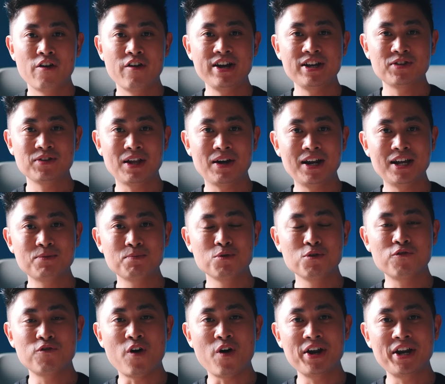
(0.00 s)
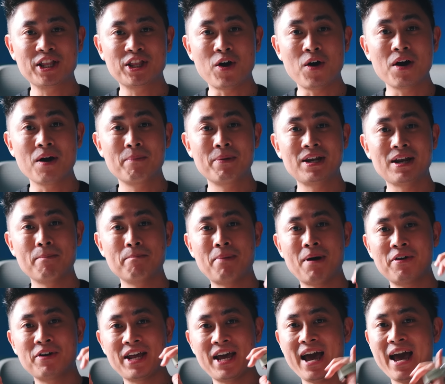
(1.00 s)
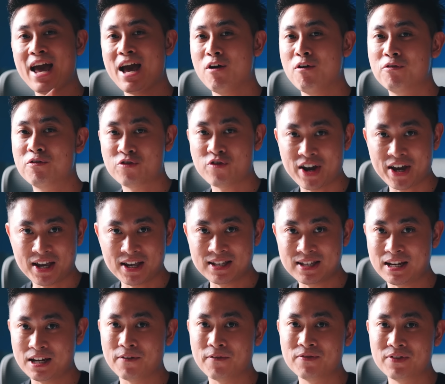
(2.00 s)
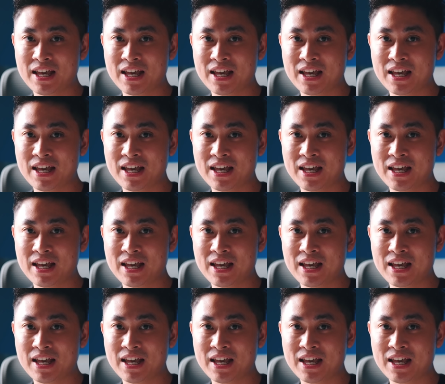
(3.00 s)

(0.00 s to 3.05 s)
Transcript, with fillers: Alright, so now let's move on and talk a bit about the health tracking side of